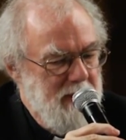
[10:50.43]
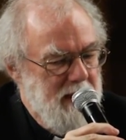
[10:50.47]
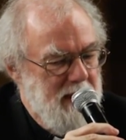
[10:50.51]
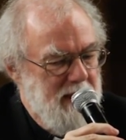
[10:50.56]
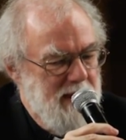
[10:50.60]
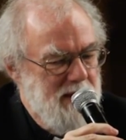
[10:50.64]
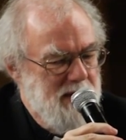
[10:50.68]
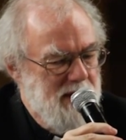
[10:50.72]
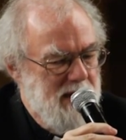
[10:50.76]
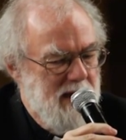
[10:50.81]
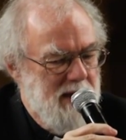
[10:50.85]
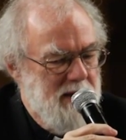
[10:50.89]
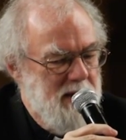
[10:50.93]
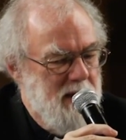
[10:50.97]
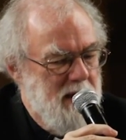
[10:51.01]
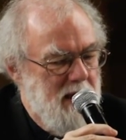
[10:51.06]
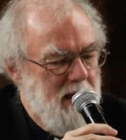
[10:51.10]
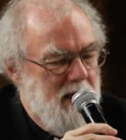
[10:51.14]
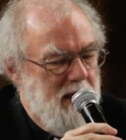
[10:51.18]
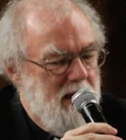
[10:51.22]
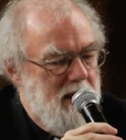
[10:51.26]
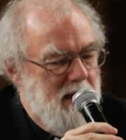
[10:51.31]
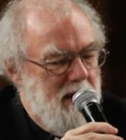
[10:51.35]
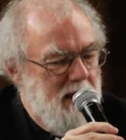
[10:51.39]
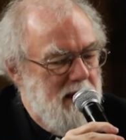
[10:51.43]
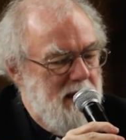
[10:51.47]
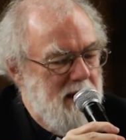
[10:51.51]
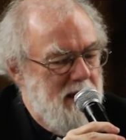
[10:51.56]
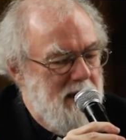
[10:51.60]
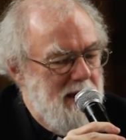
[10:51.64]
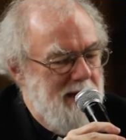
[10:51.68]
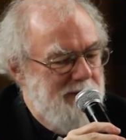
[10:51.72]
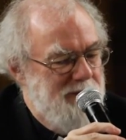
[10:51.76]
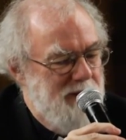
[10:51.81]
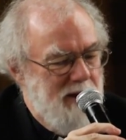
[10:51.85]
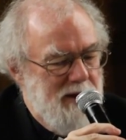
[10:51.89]
He said,
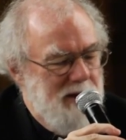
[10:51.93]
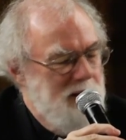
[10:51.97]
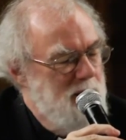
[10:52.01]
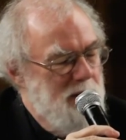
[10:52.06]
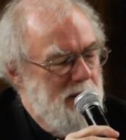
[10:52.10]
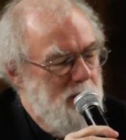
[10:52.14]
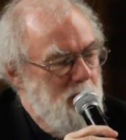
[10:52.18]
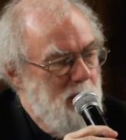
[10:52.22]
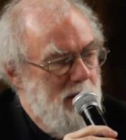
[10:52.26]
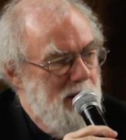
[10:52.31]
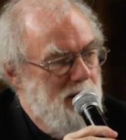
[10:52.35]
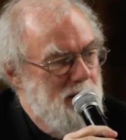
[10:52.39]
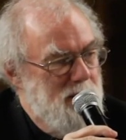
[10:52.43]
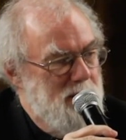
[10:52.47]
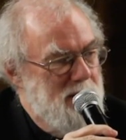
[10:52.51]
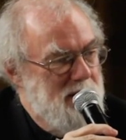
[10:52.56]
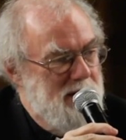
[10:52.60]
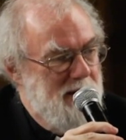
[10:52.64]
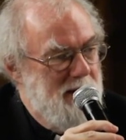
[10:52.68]
If I knew the world was